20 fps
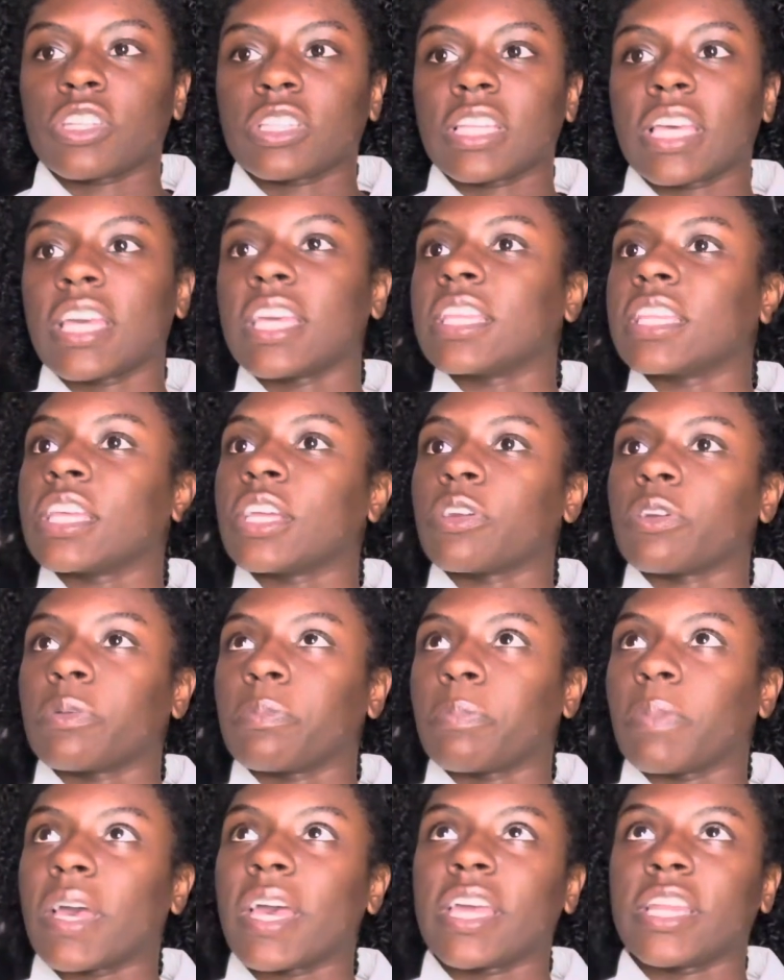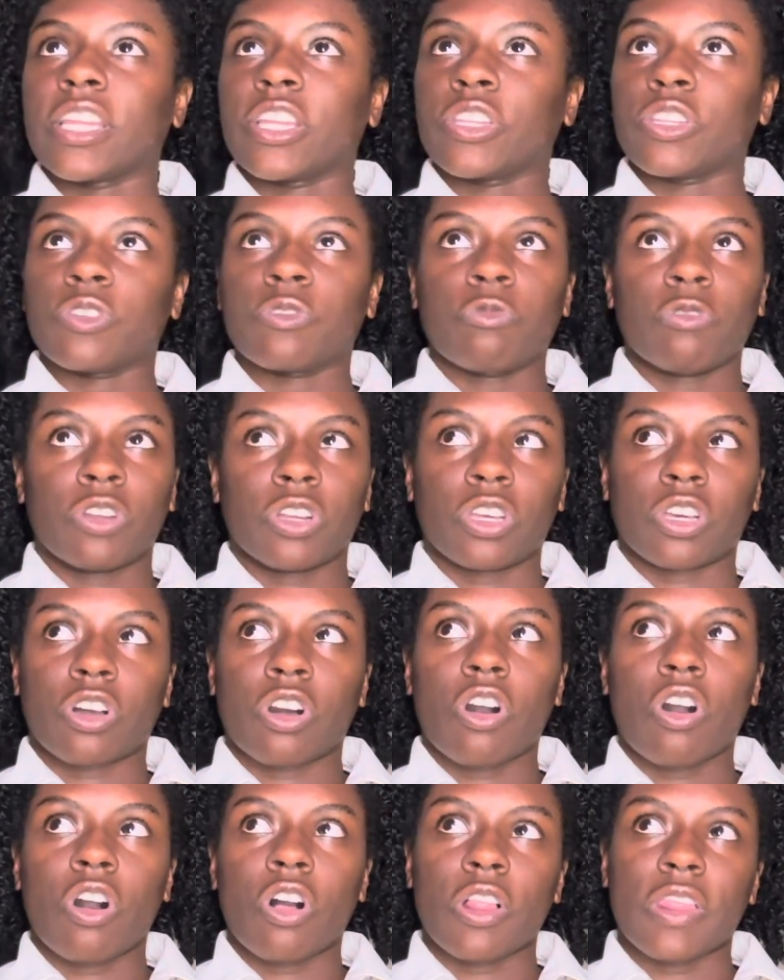laying there in bed and you want to
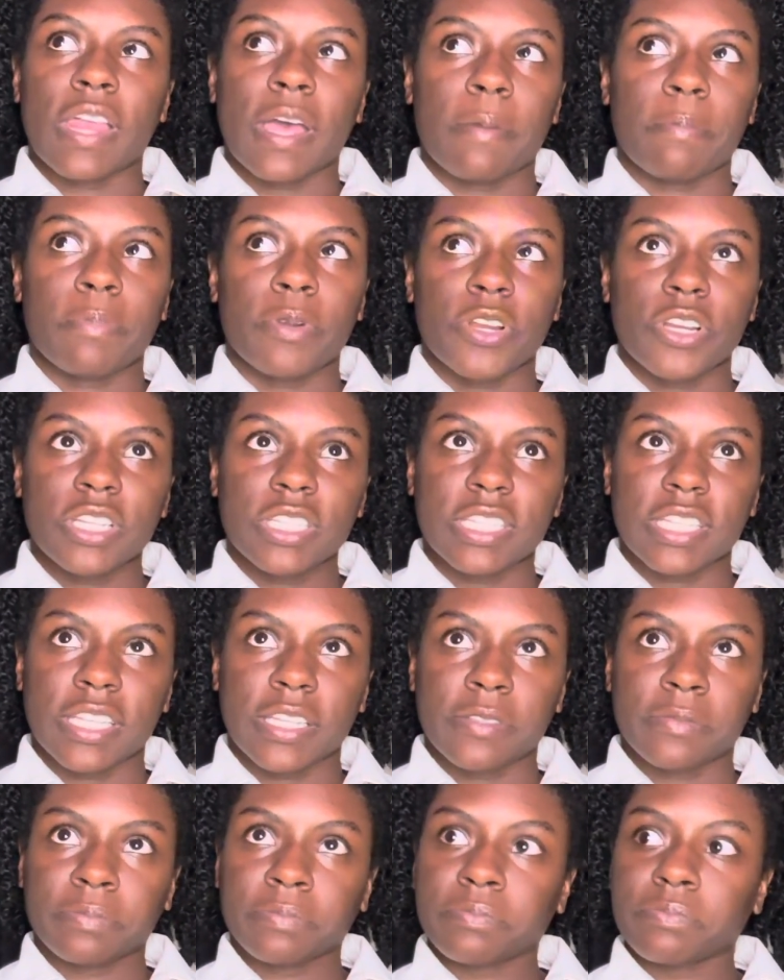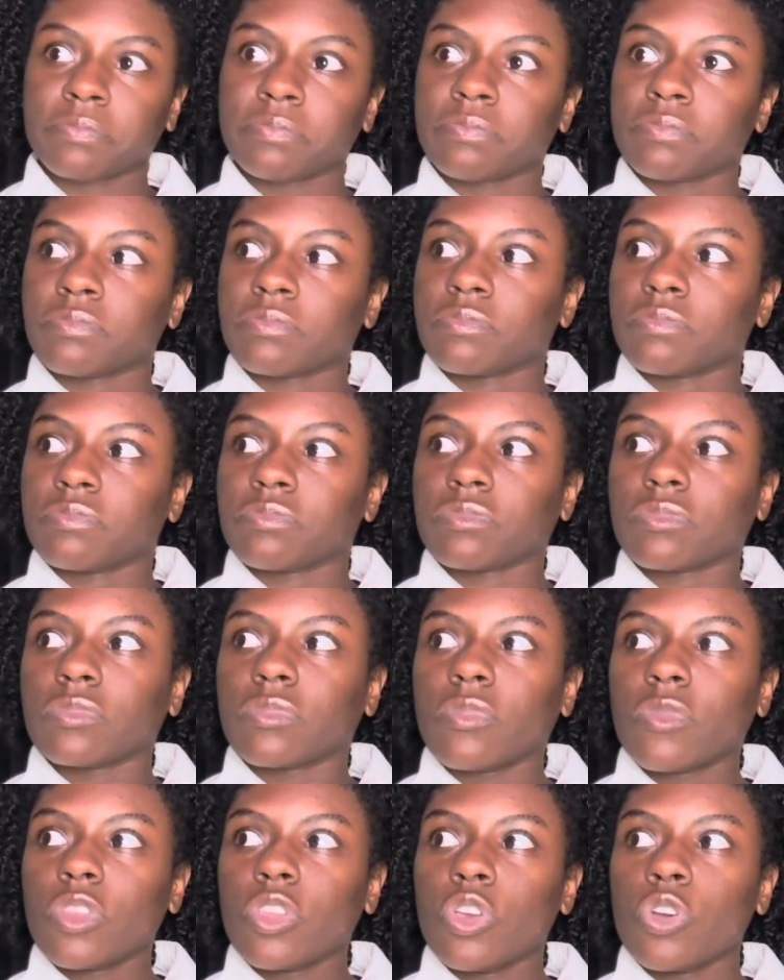call that person,
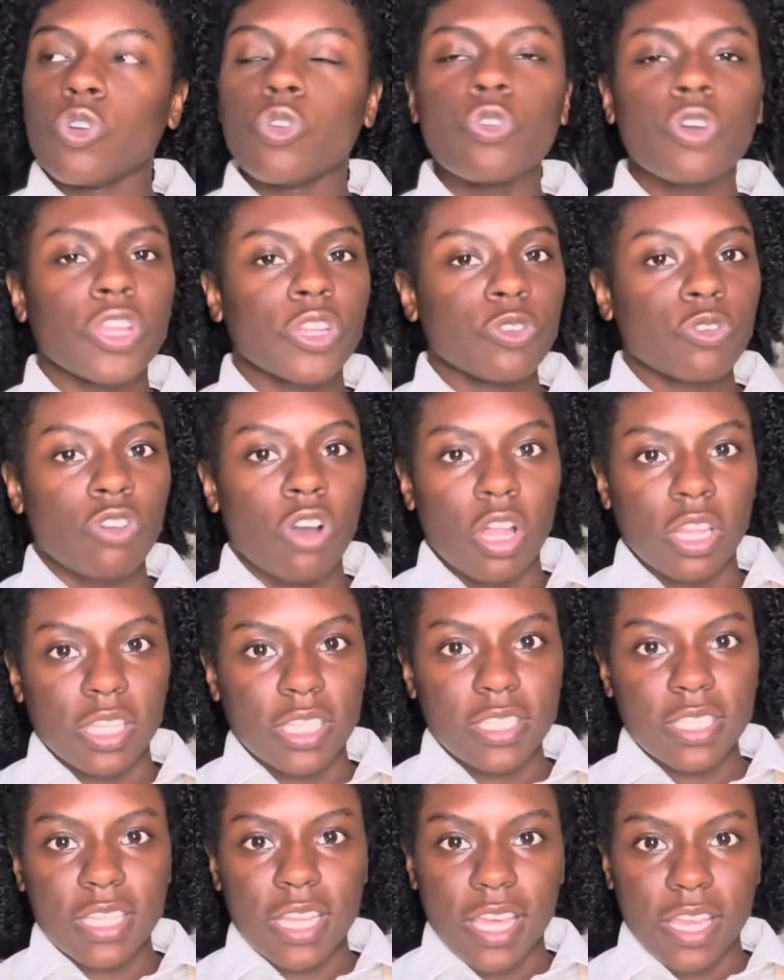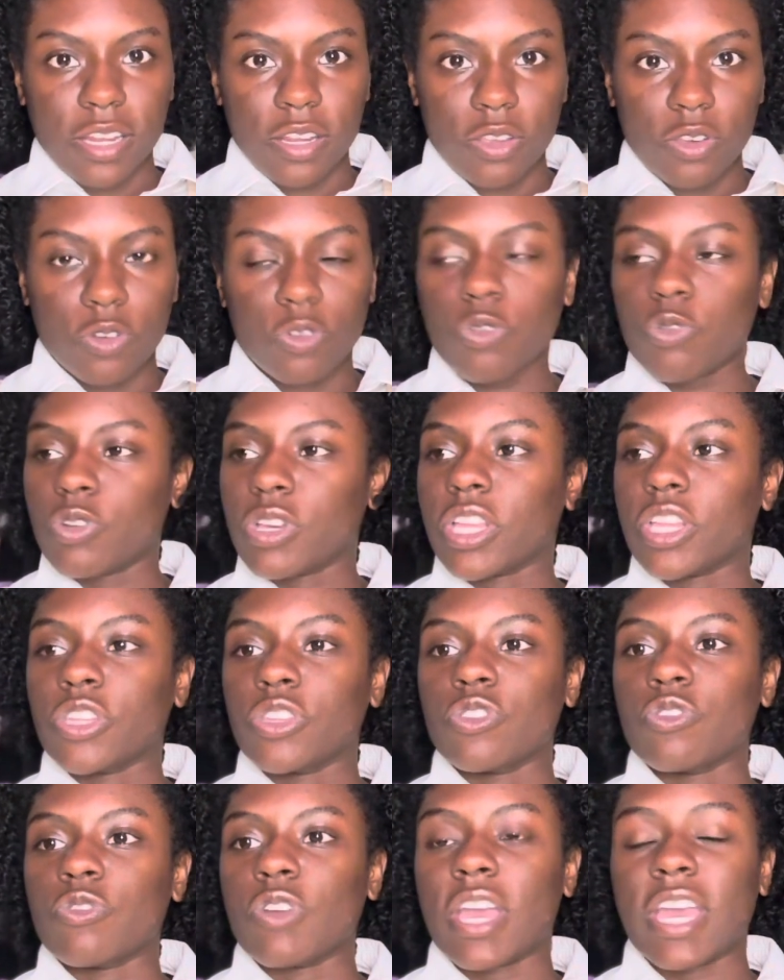who can you call instead? Who can
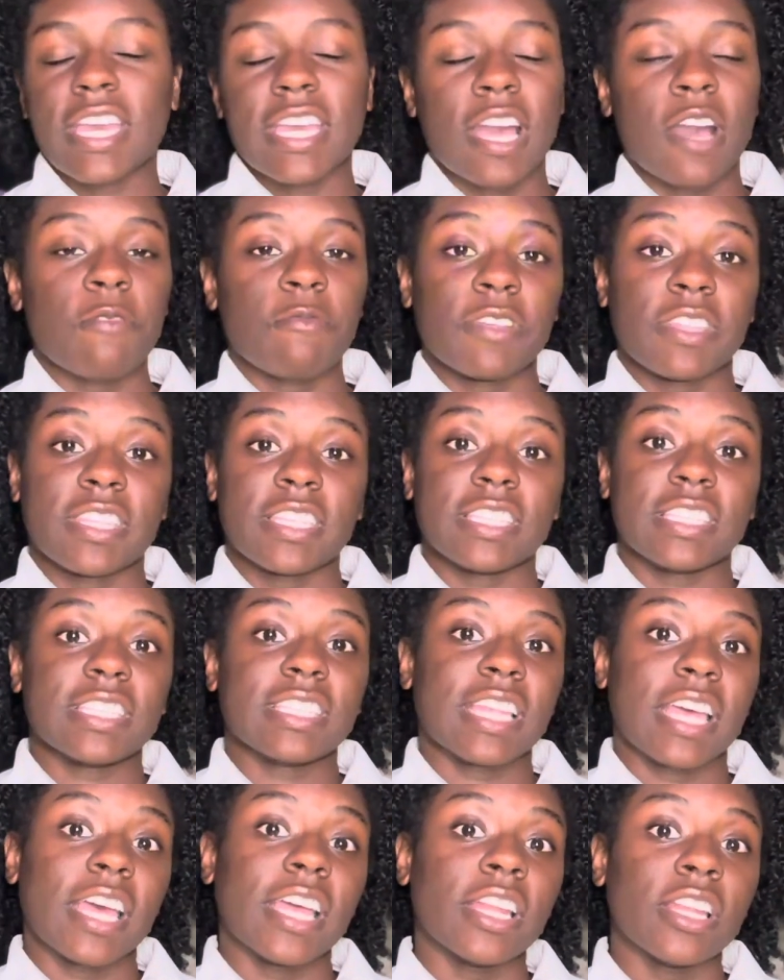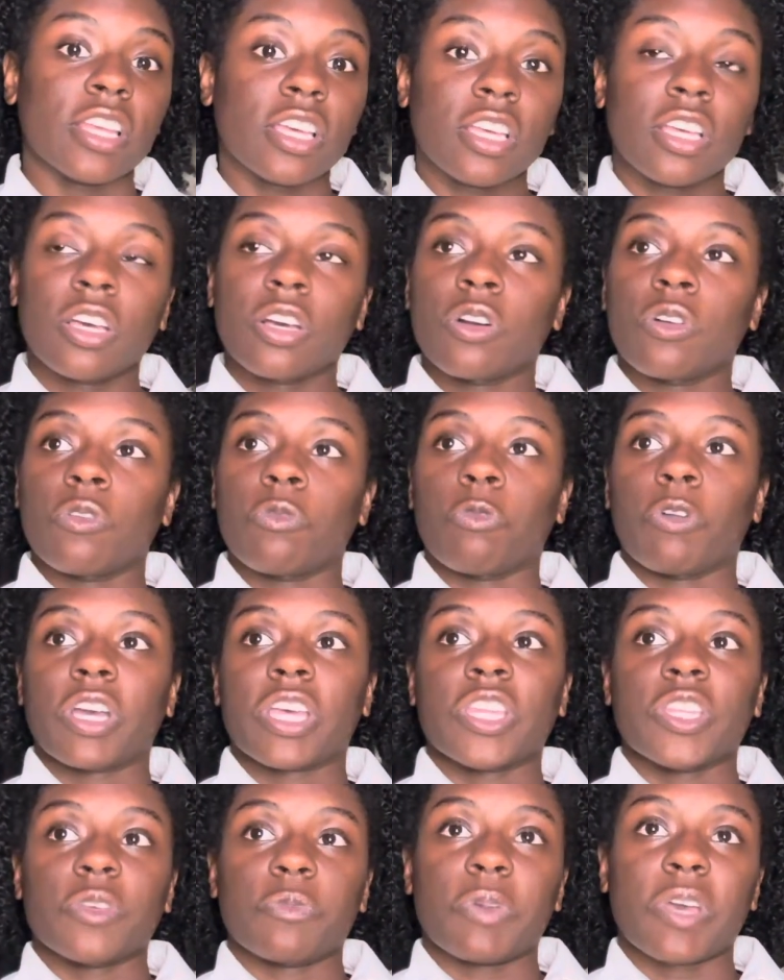you hang out with instead? What
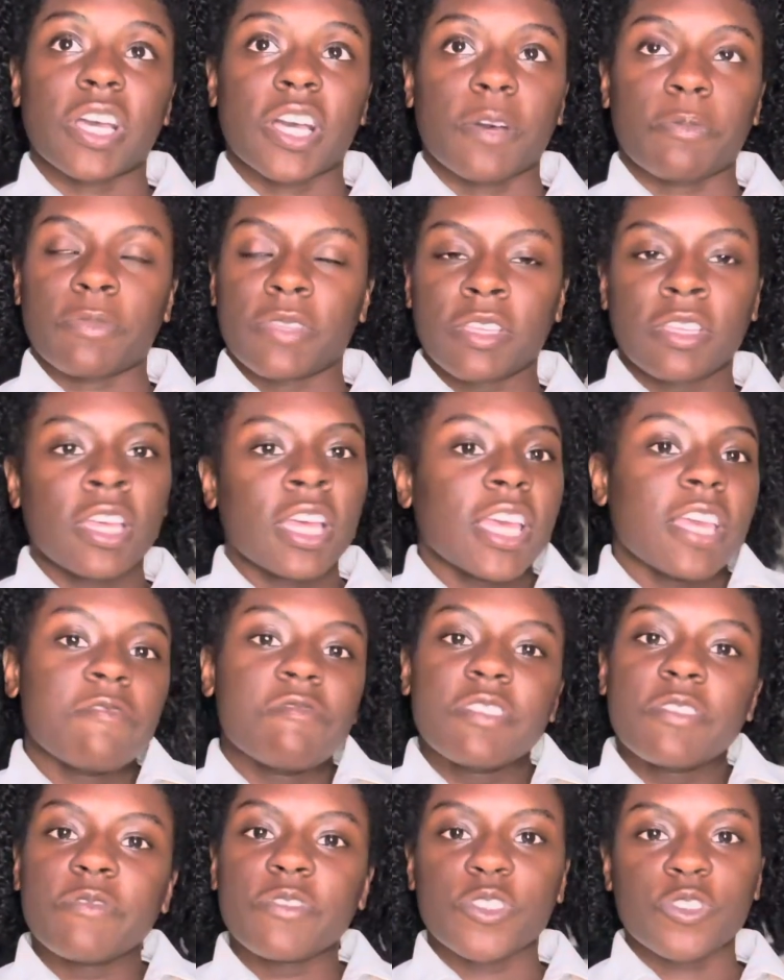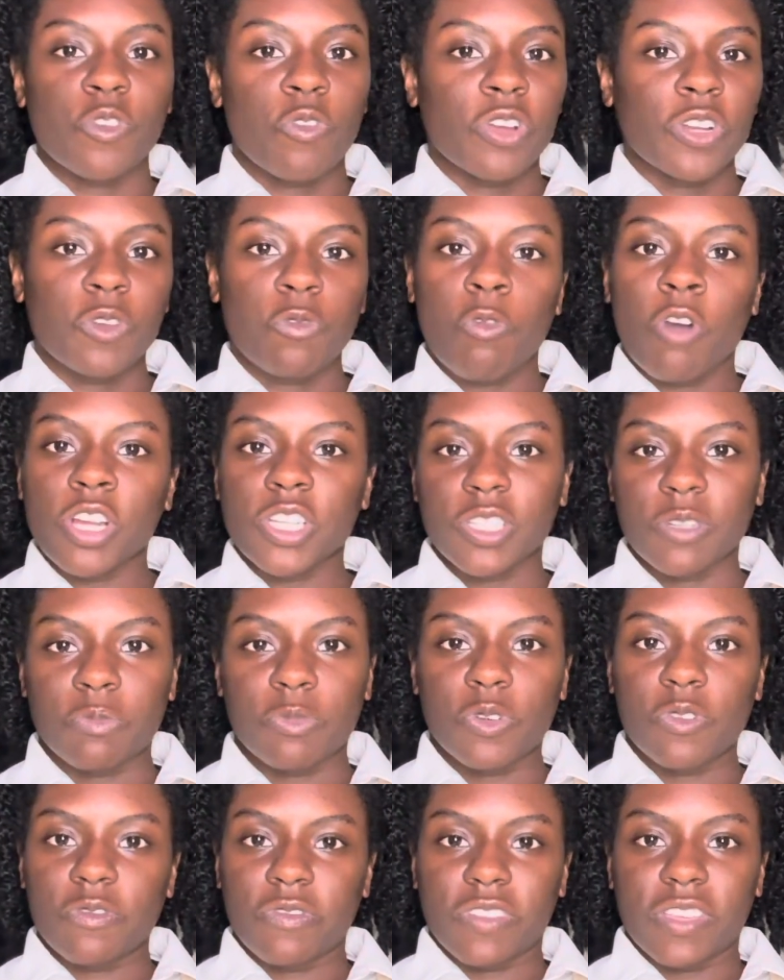can you pick up? Even if it's going to watch a
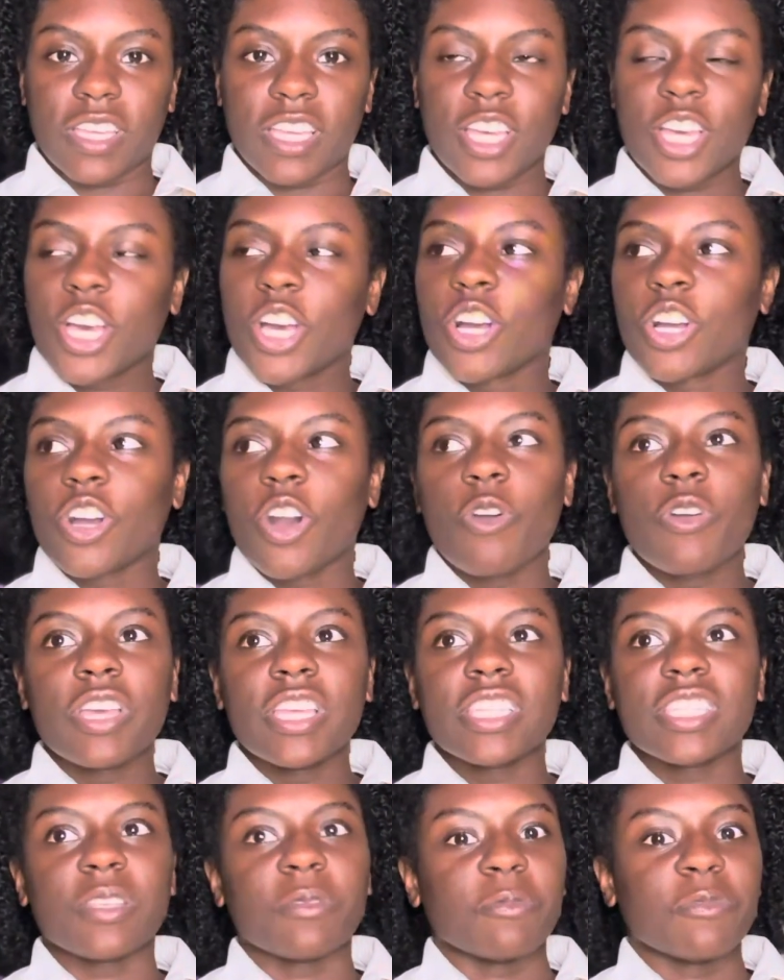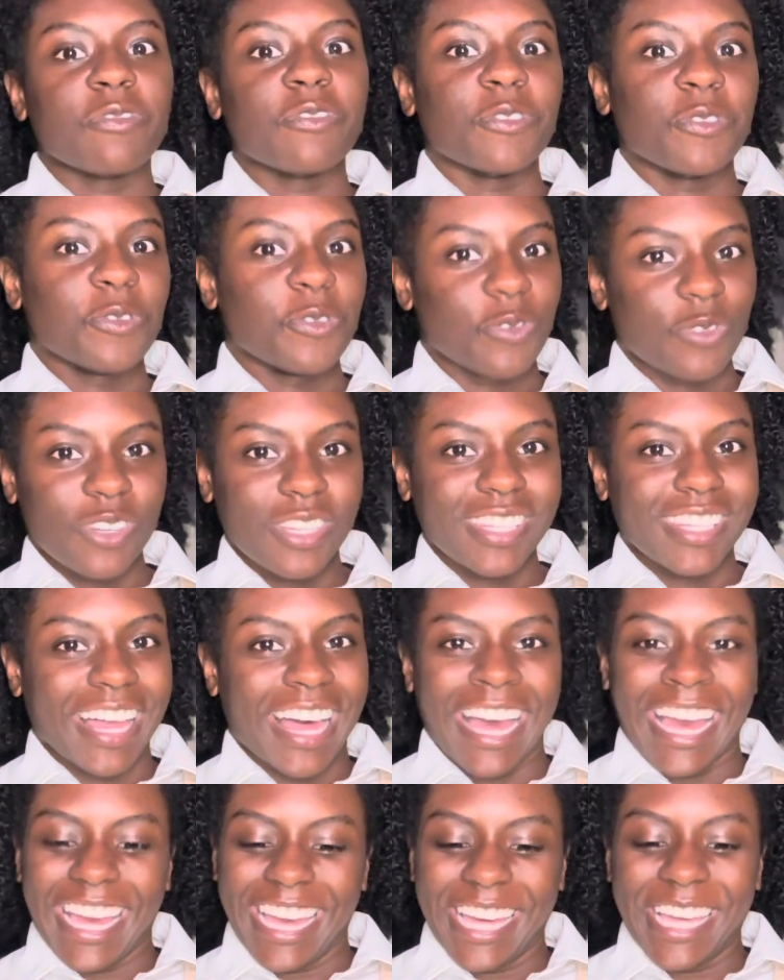movie, go eat some food.
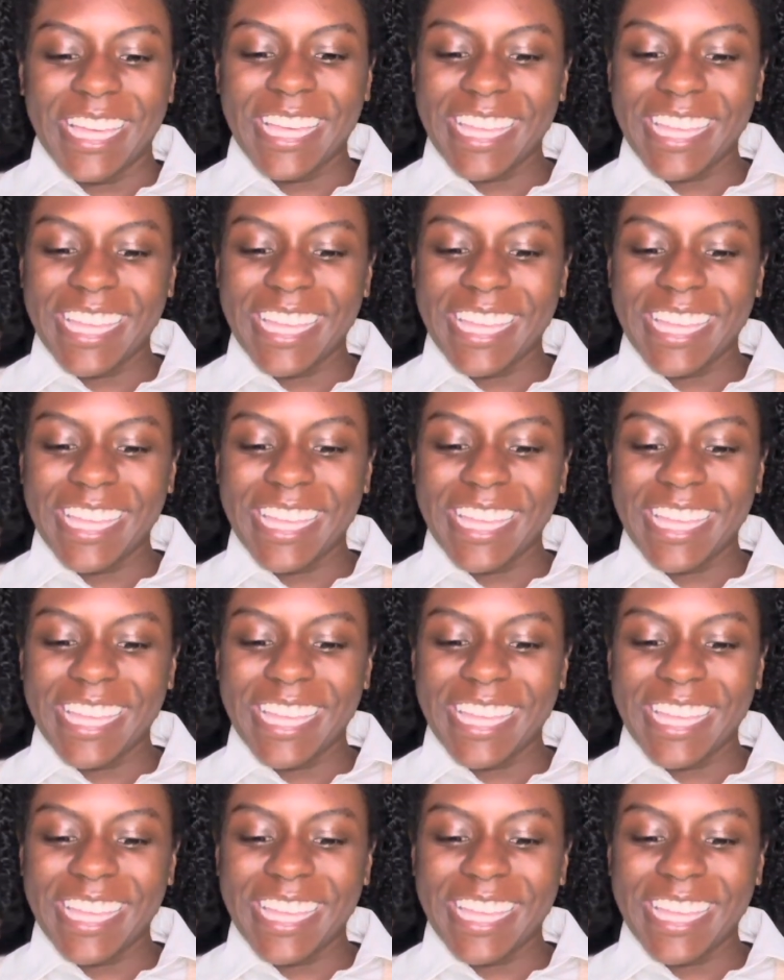Like,